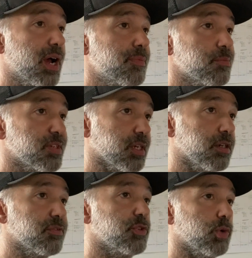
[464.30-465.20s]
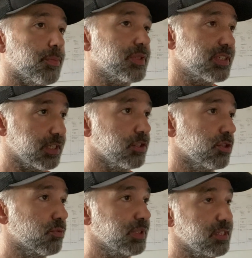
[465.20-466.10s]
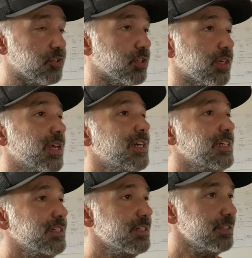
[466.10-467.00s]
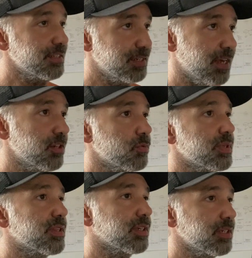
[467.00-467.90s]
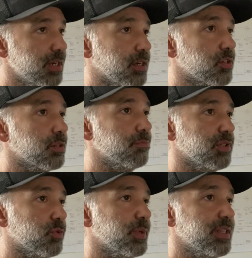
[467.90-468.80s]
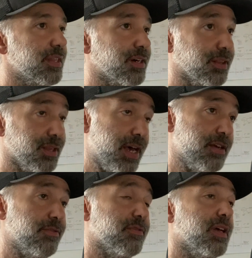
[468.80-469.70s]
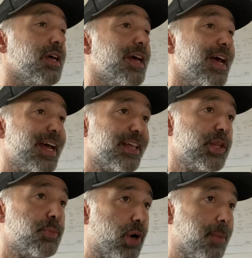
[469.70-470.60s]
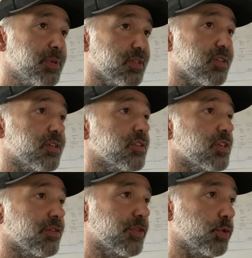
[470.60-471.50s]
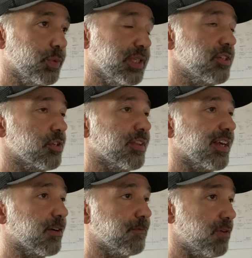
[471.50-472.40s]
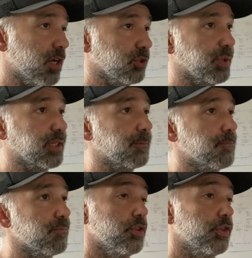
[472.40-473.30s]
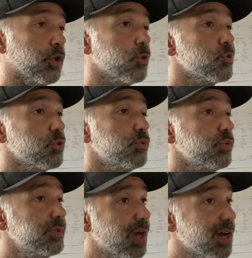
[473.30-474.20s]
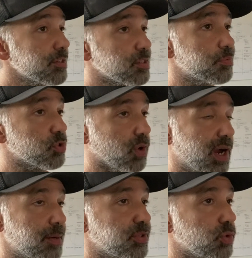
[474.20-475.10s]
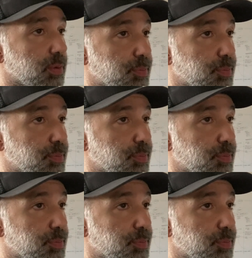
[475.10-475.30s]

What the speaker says: themselves to a particular religion contend with the connection between their life and the propositions of the religion they are following. Those who do not subscribe to a